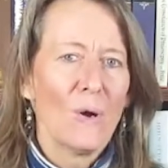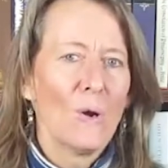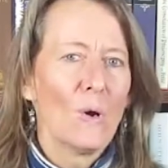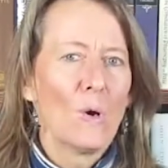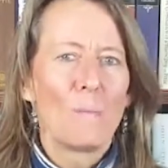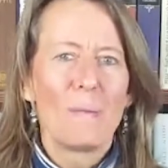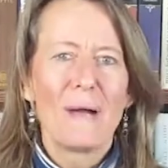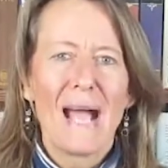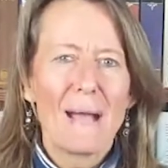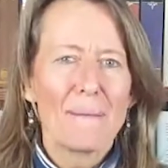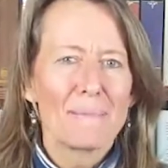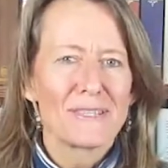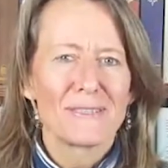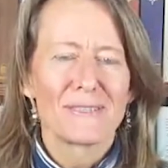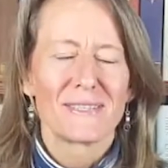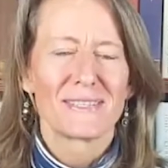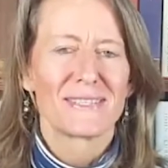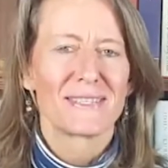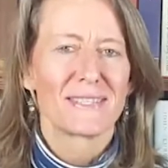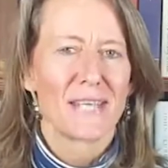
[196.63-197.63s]
Or perhaps you
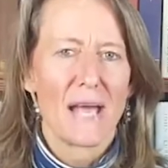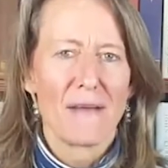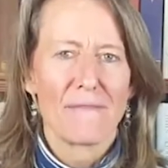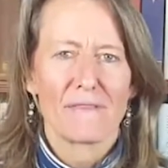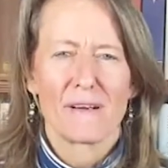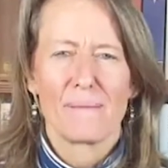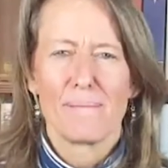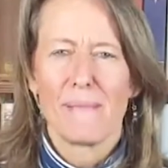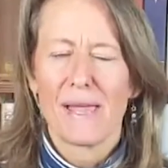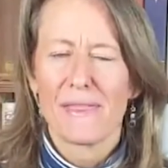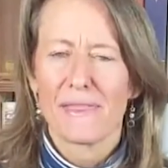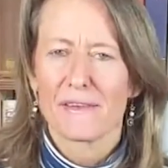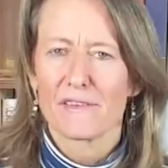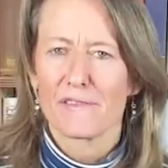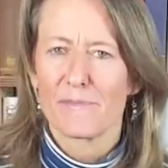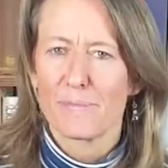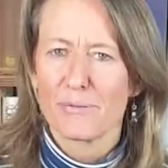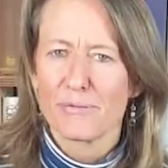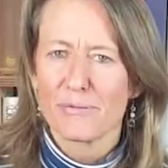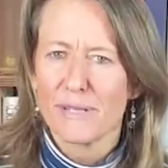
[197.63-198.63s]
discover a method
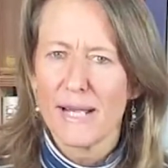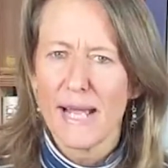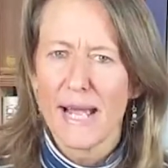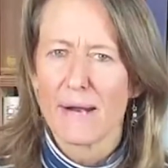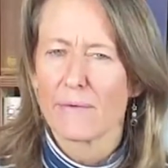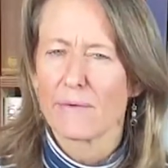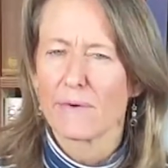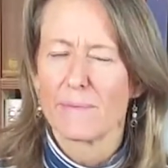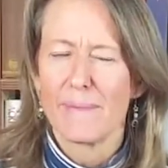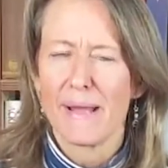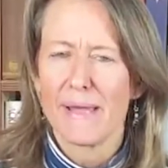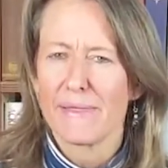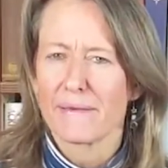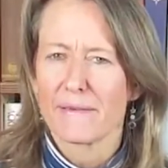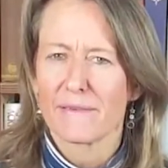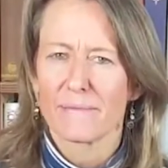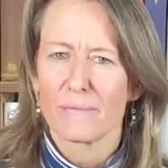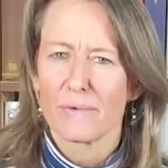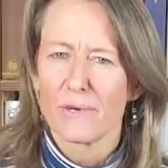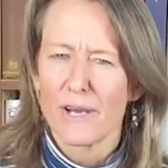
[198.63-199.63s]
of prayer or a method
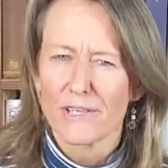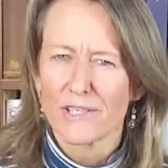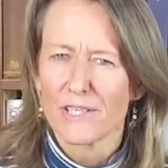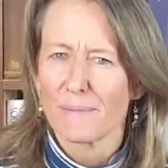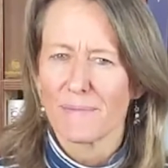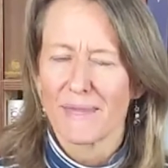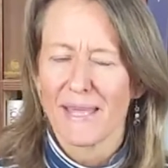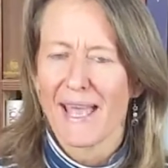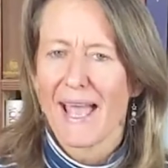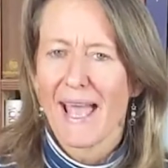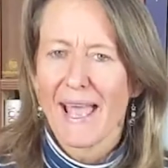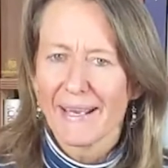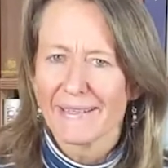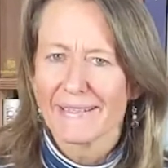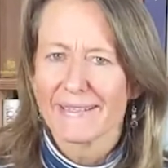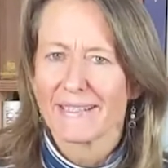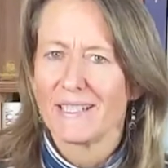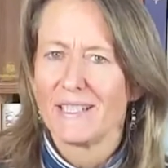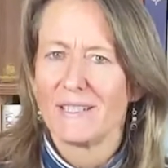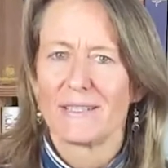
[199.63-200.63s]
of worship that
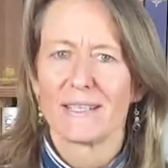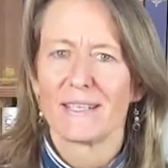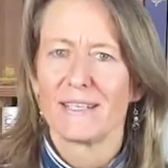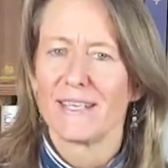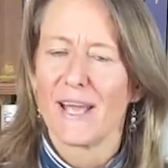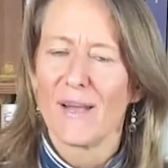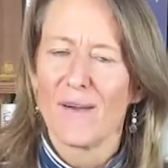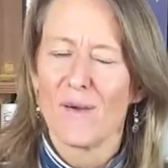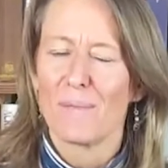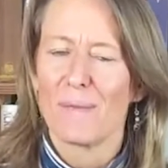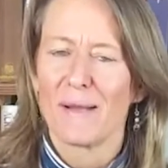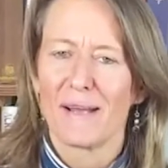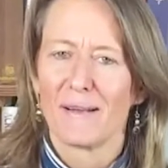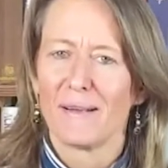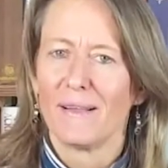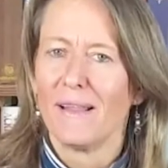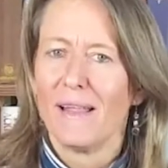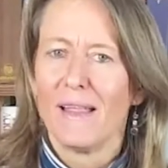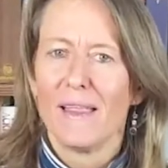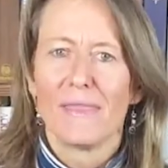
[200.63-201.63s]
actually you didn't know about
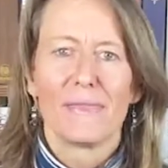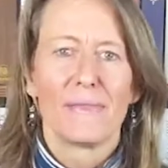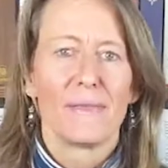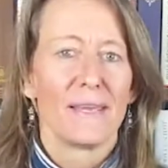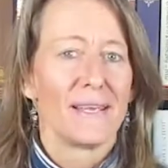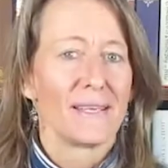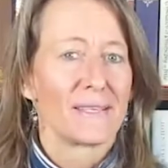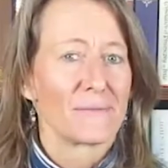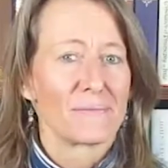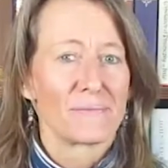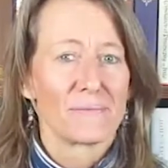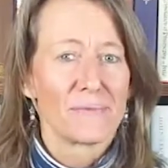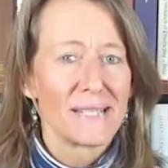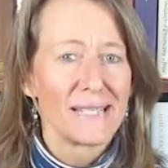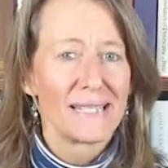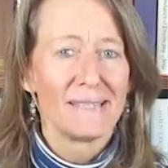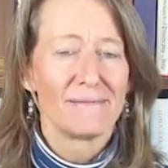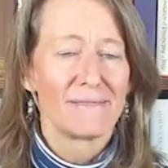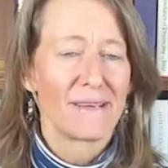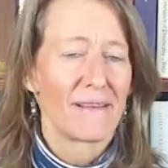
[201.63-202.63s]
that is
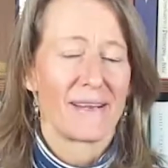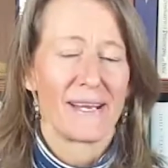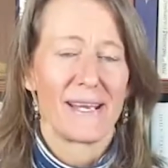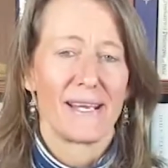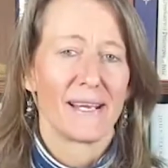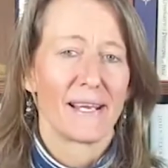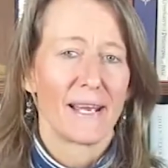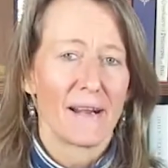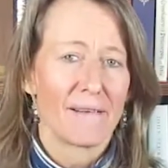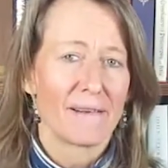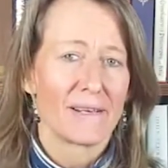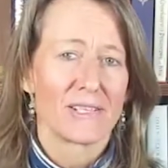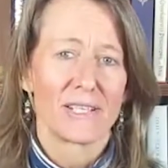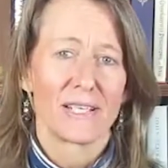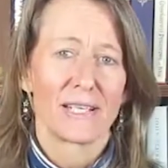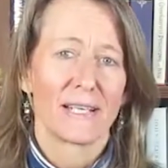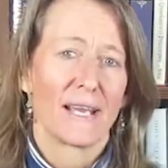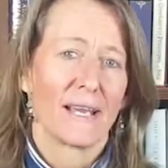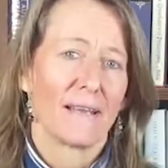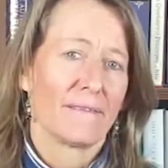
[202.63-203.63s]
really very
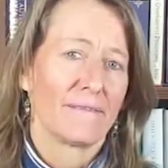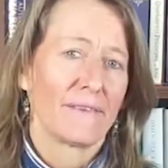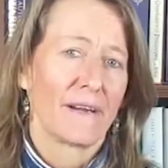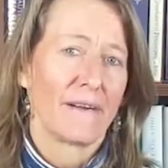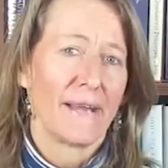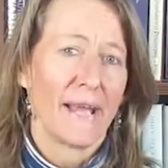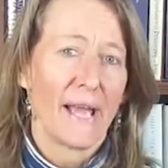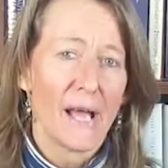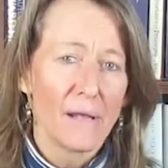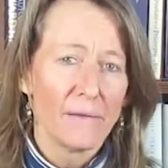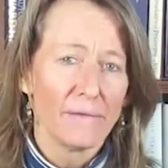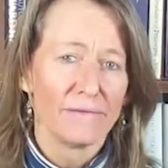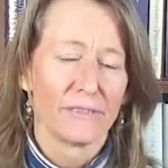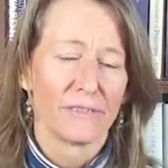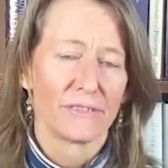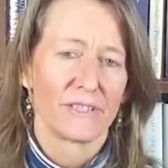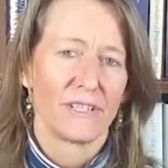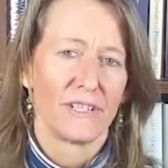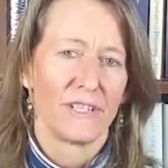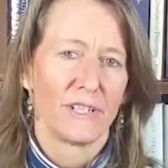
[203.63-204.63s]
encouraging and very
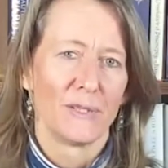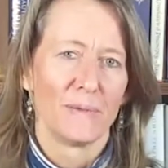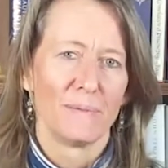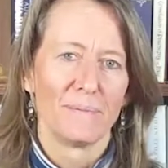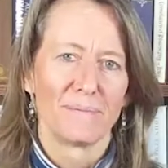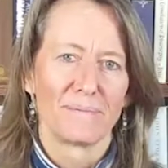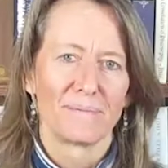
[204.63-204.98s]
helpful to you.